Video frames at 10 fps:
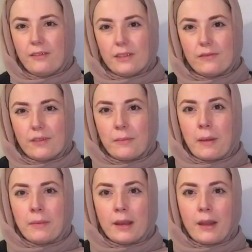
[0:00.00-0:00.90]
I'll have to
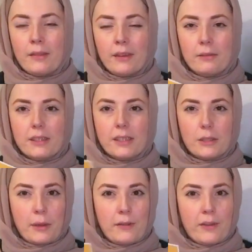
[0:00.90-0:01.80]
remember now. I think it
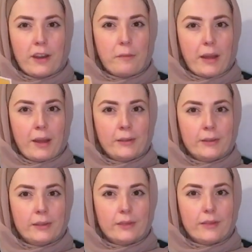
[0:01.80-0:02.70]
was like
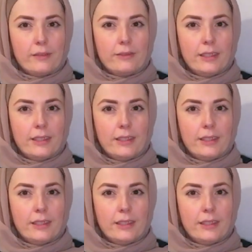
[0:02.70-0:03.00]
£25